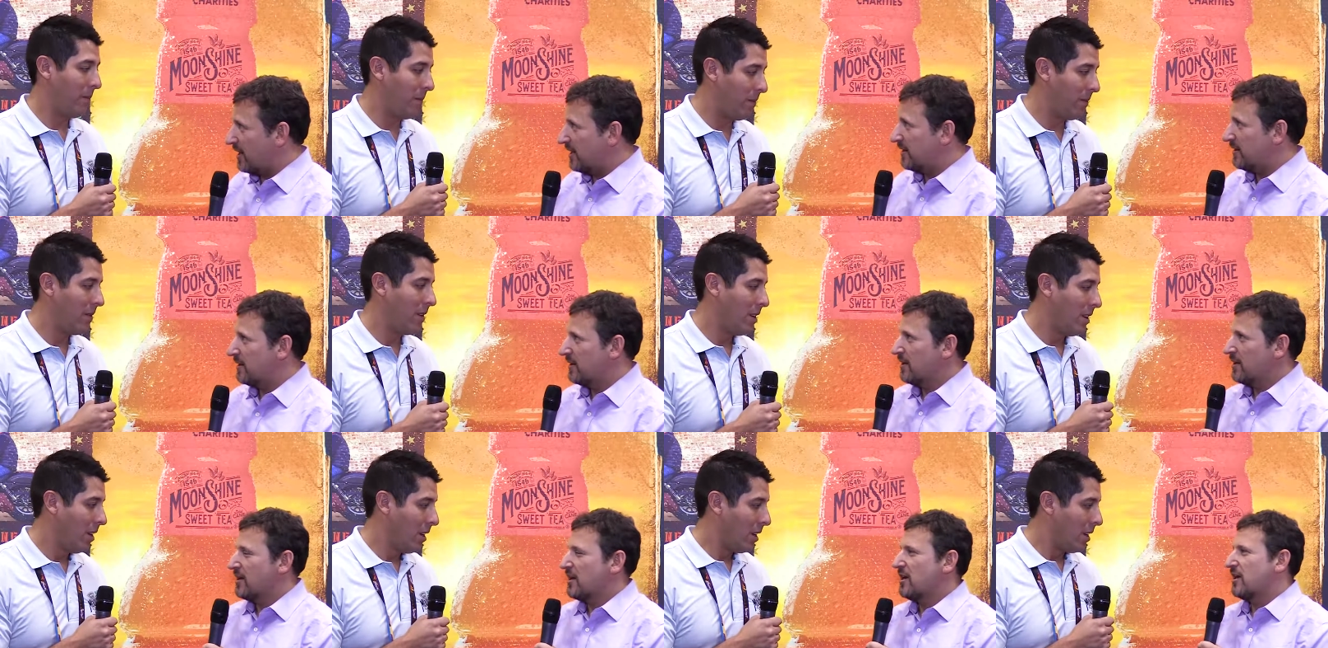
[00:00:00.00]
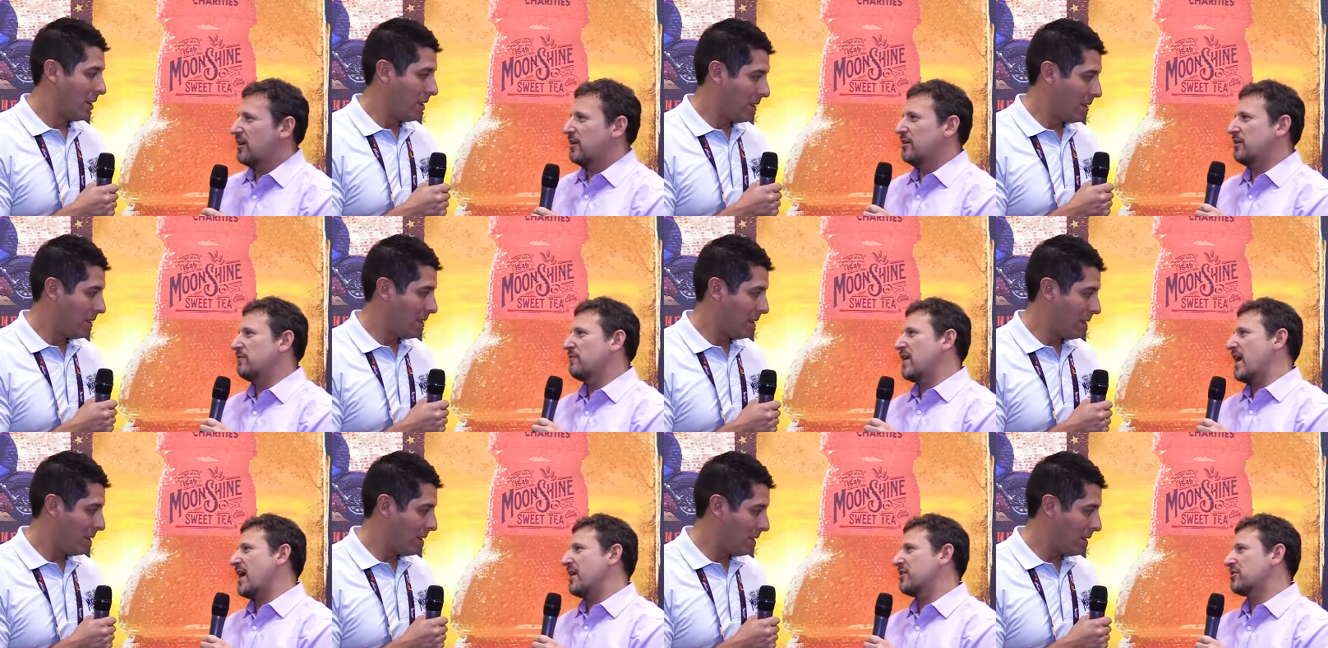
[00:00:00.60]
Speaker 1: Yep. You've
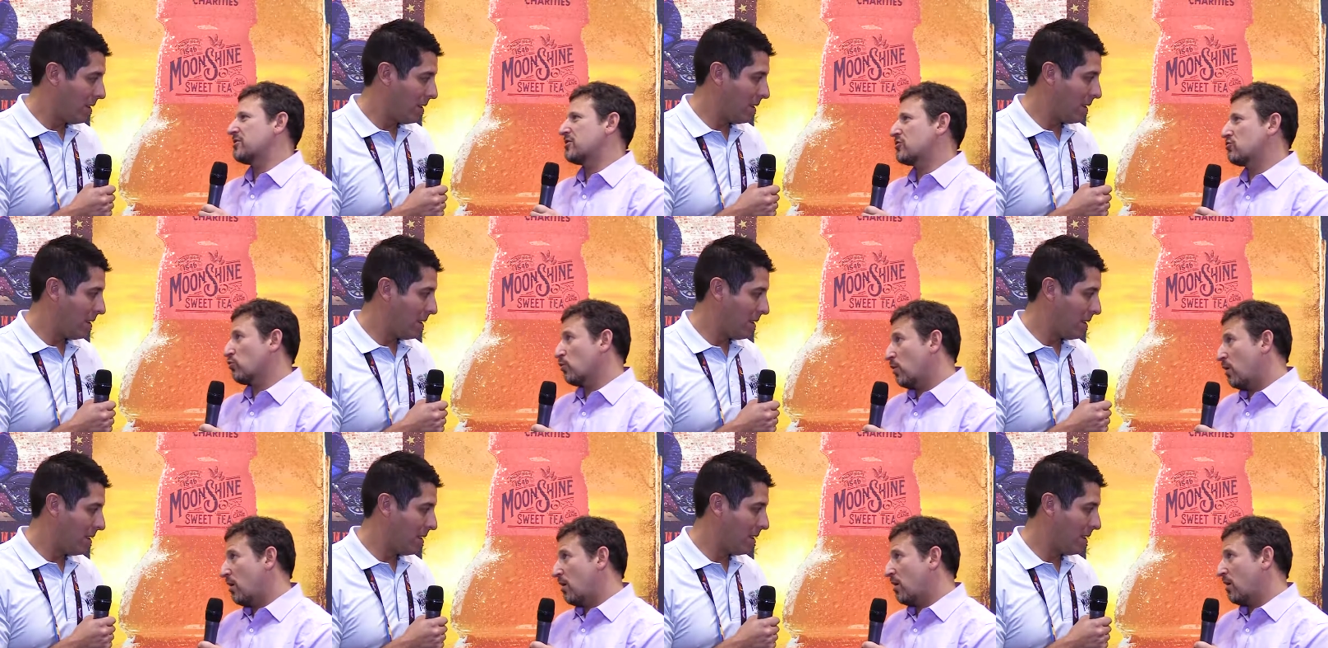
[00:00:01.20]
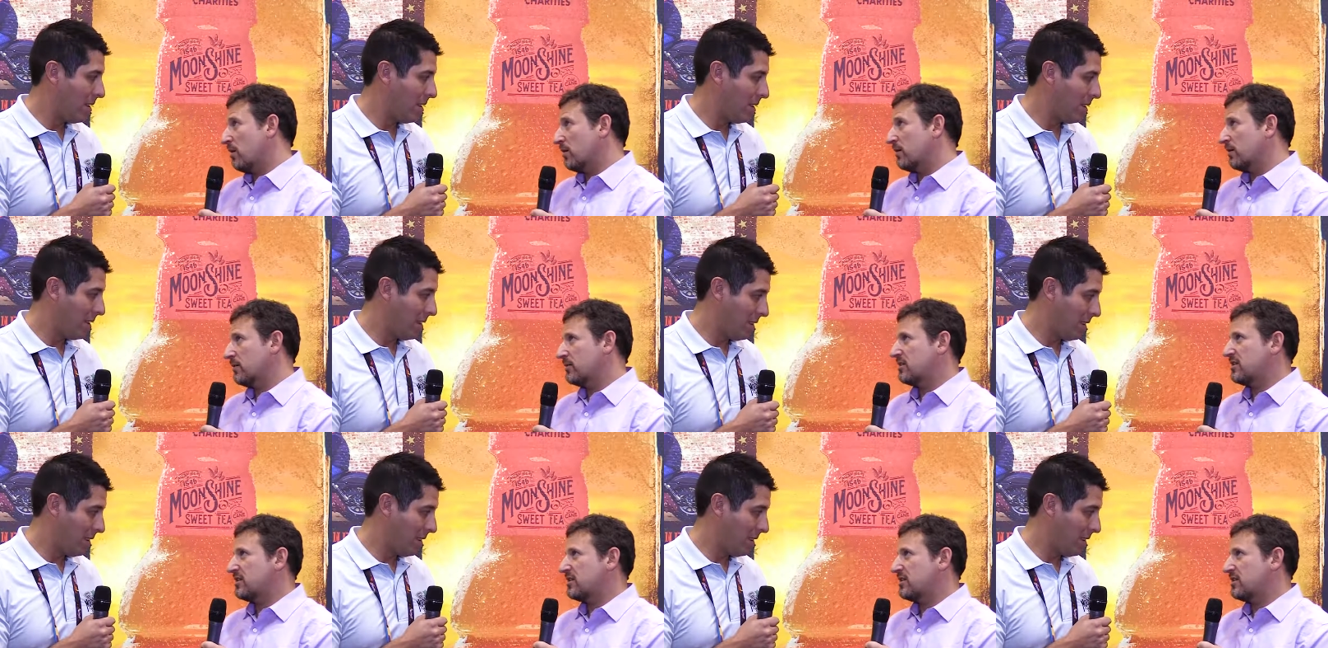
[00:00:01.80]
got a strong